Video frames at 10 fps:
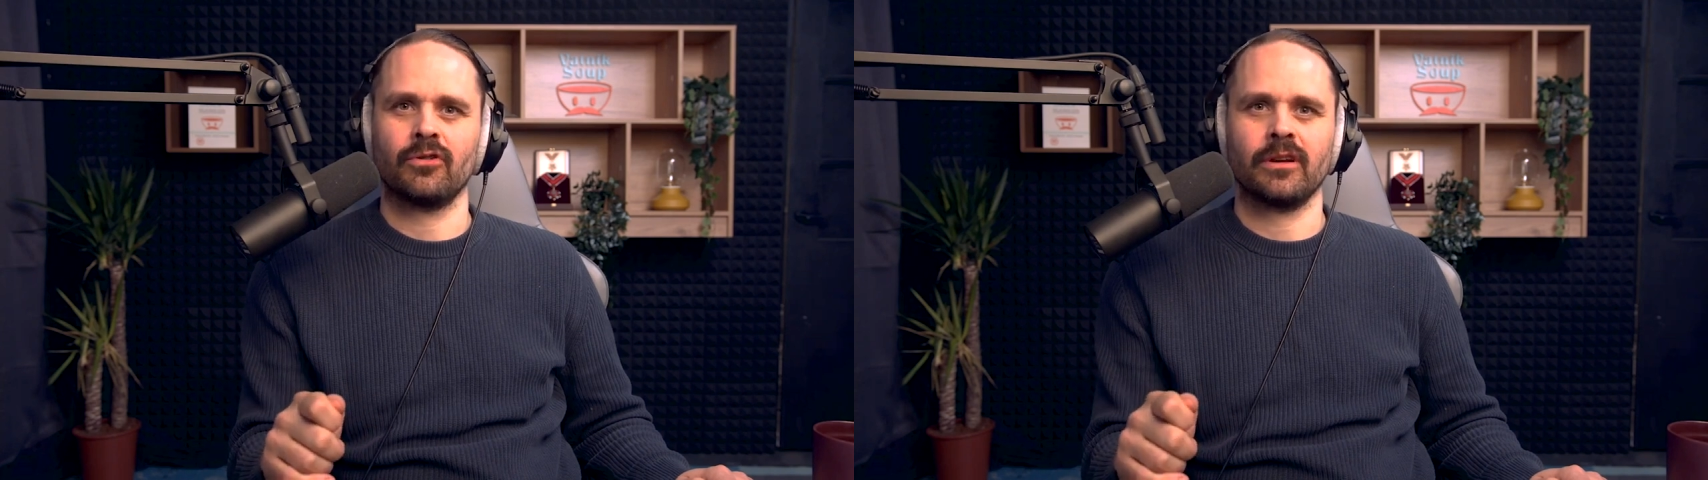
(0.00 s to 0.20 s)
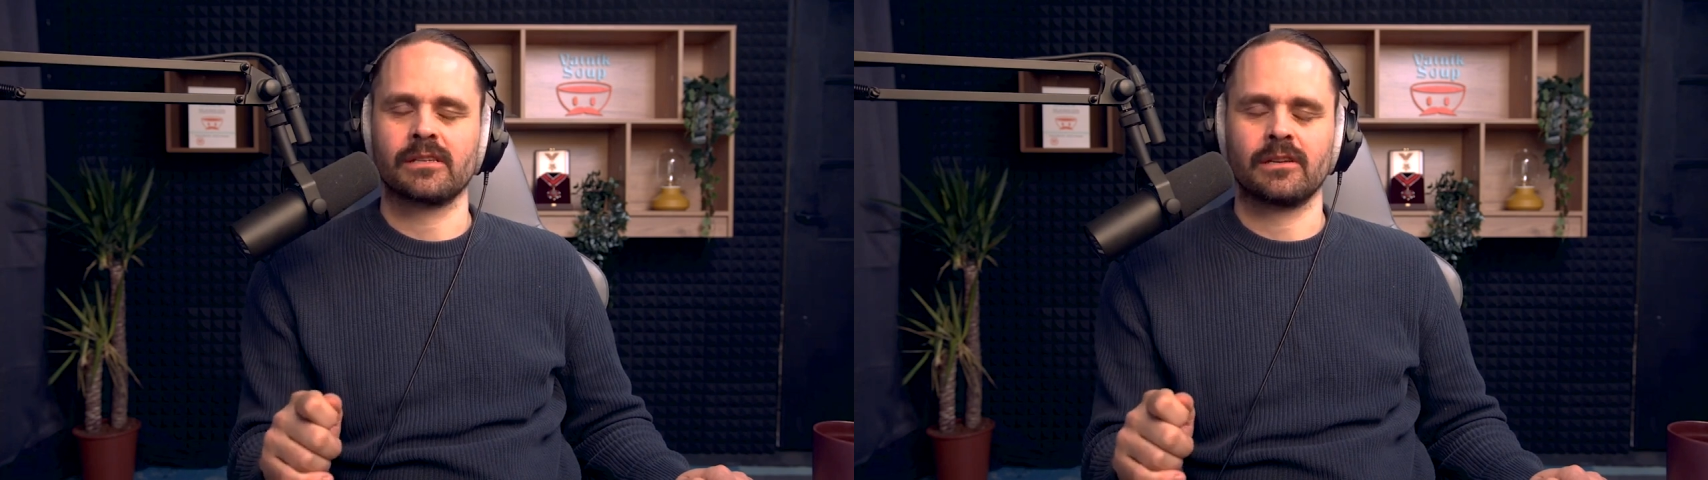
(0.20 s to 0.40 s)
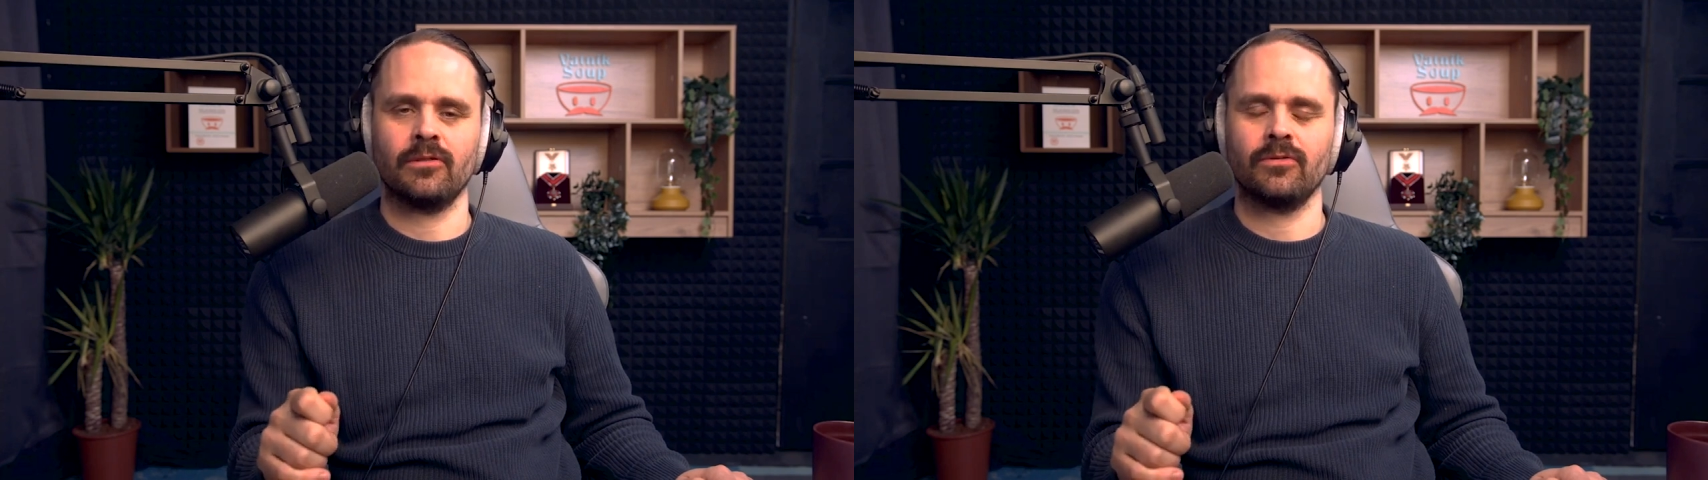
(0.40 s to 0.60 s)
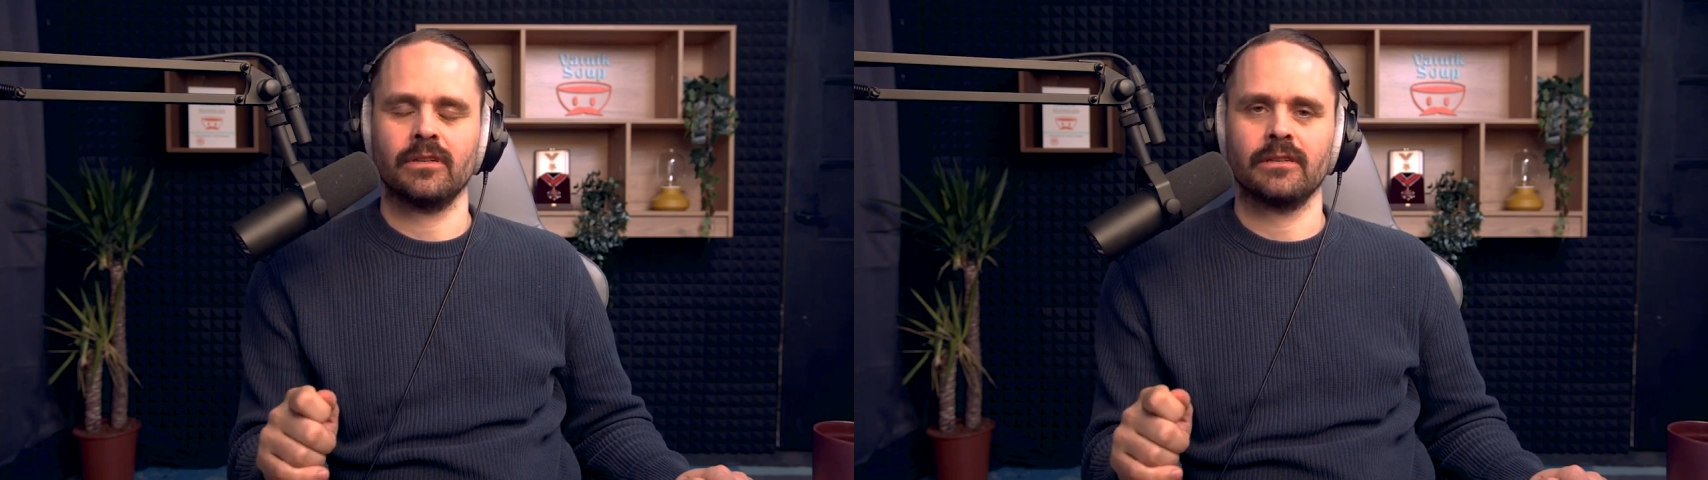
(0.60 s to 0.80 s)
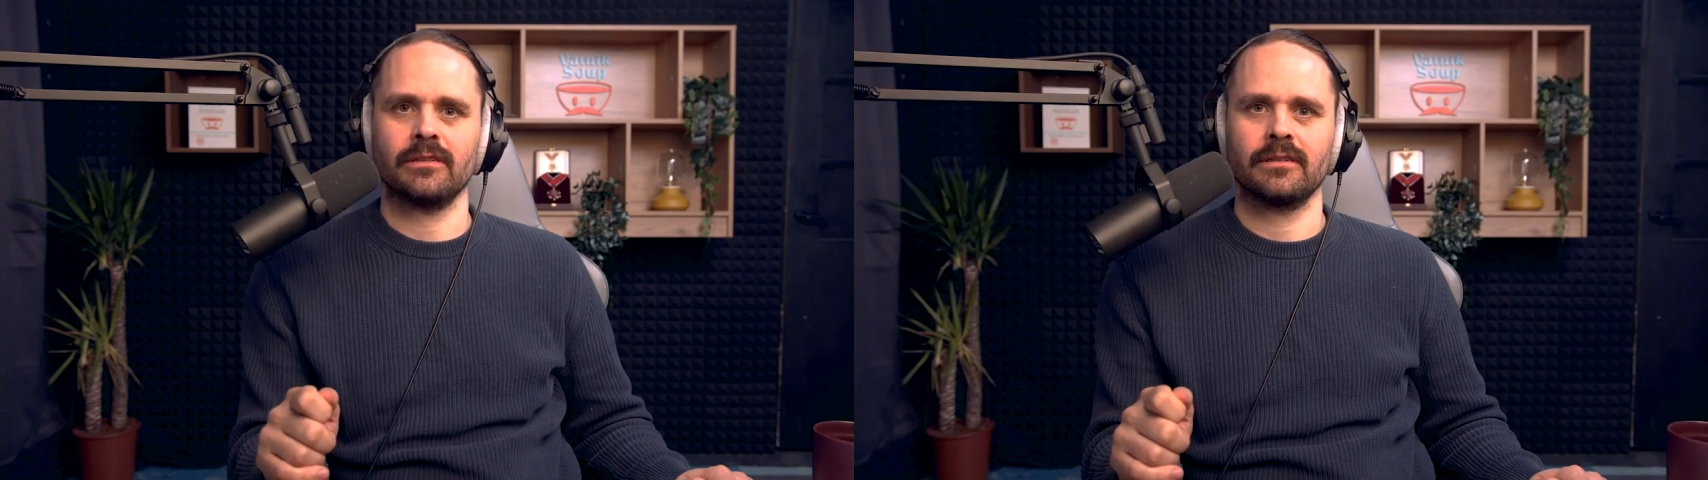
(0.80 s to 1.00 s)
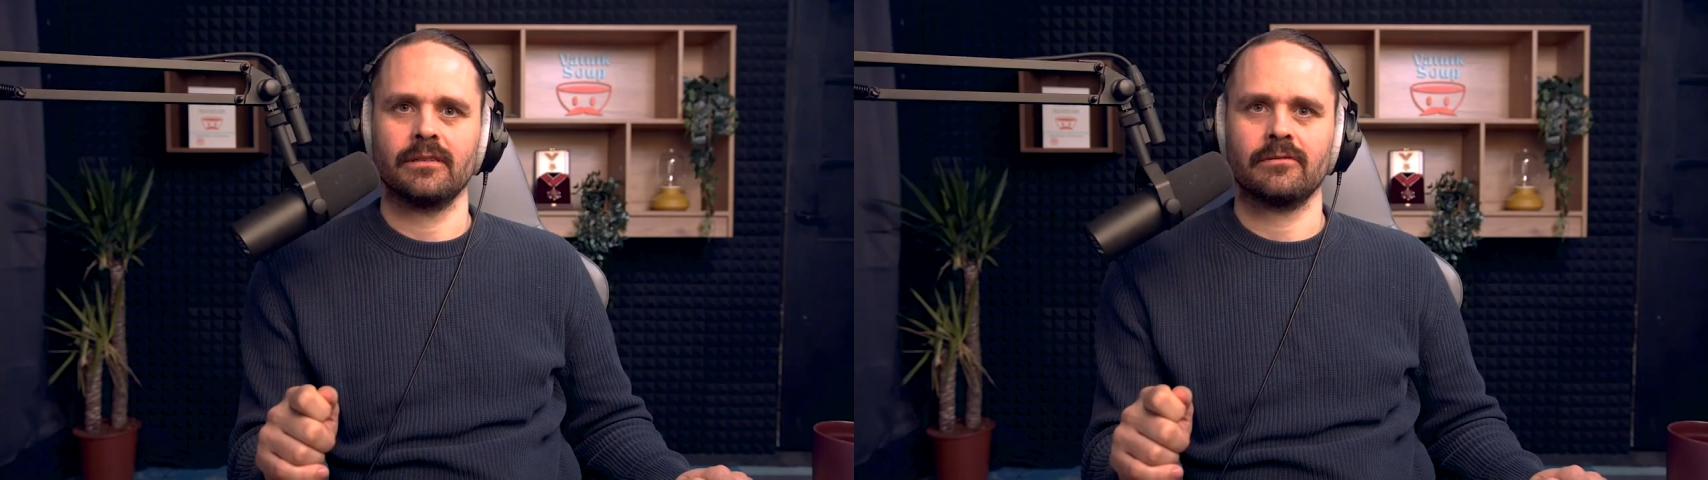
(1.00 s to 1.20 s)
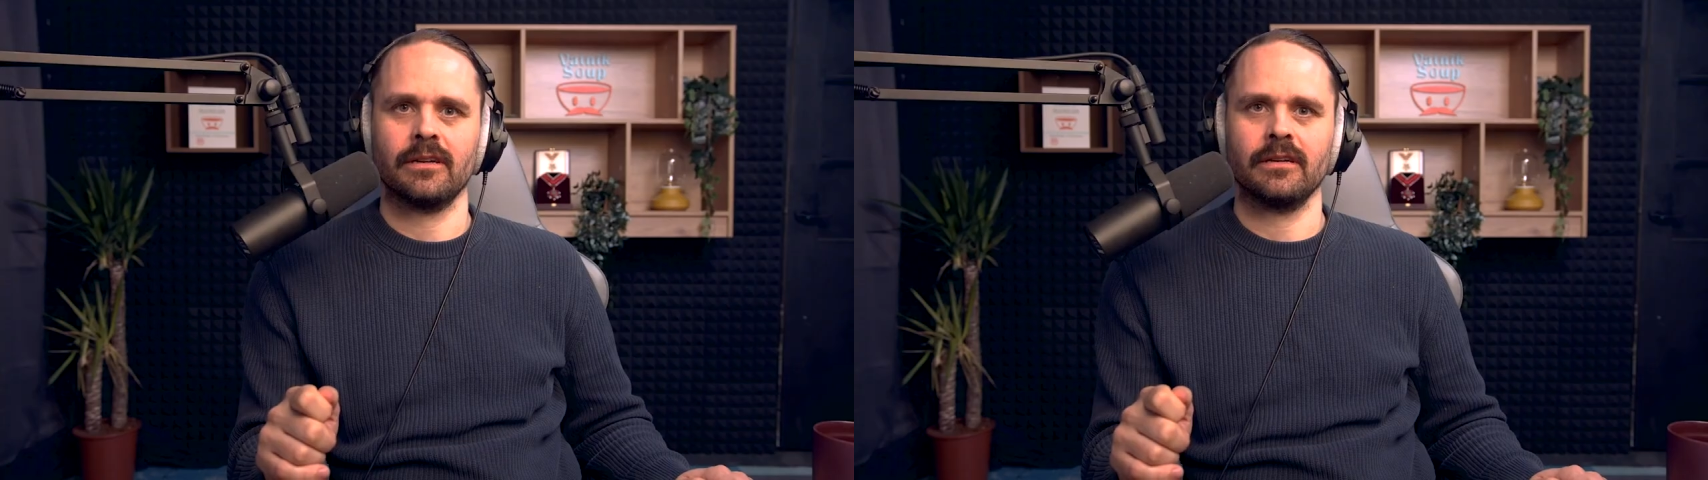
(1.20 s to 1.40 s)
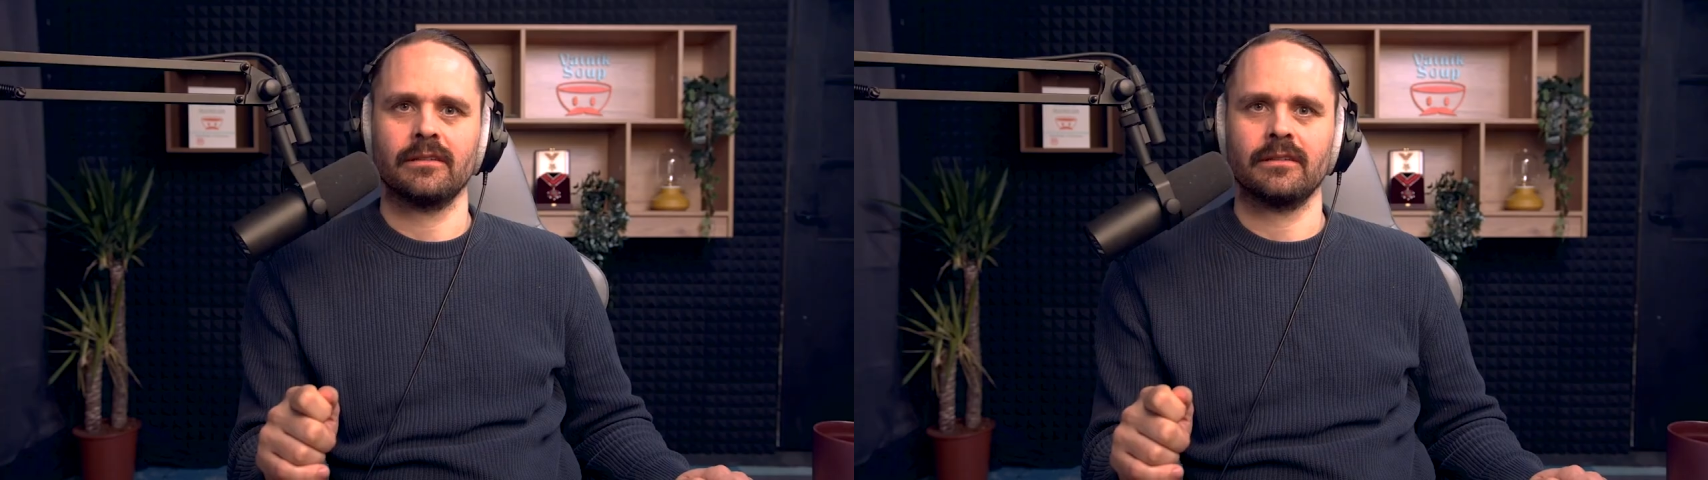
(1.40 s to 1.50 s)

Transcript: excluded, right?